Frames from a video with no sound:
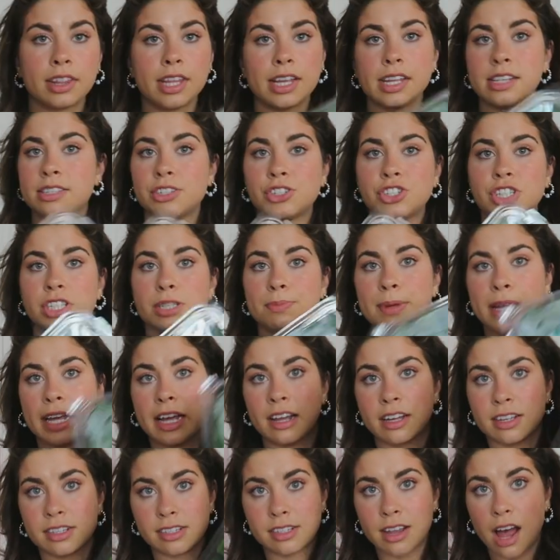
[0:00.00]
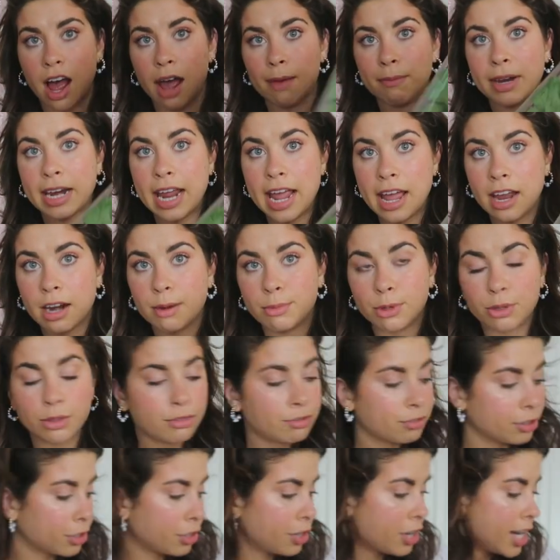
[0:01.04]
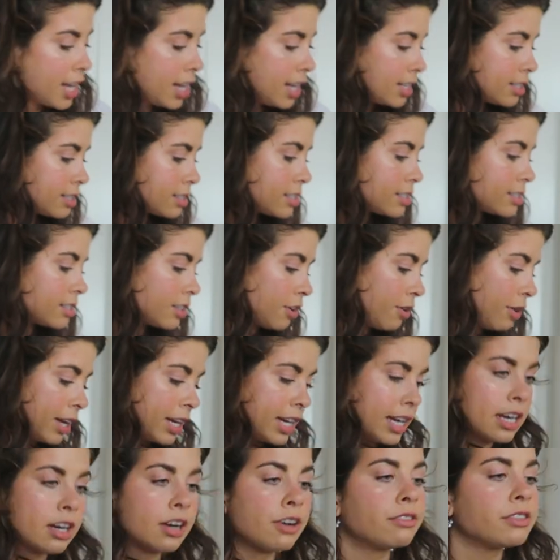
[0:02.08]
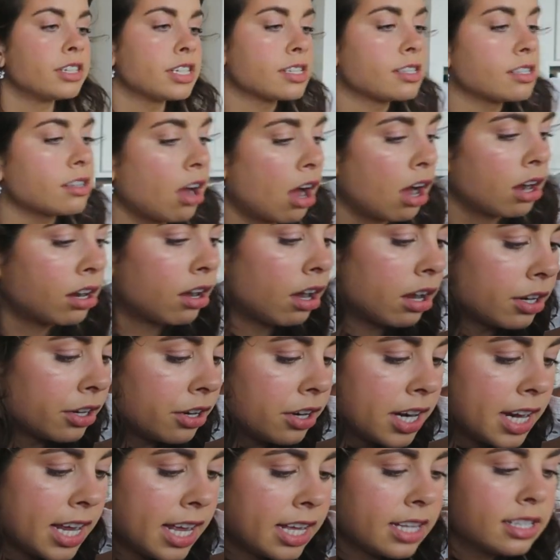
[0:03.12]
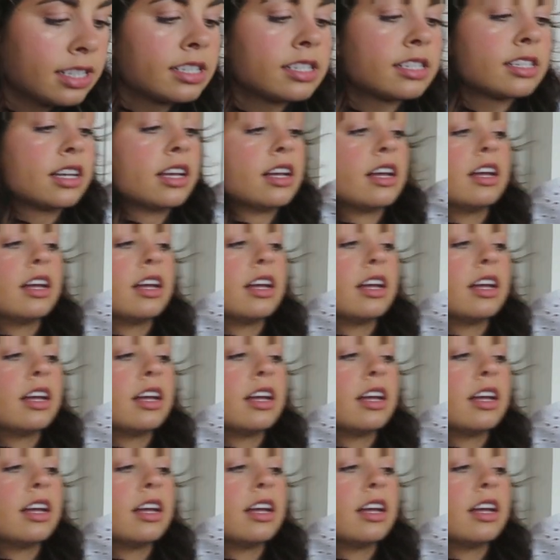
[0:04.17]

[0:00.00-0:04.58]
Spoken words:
This just because I'm an animal for greens, so I needed to restock on greens.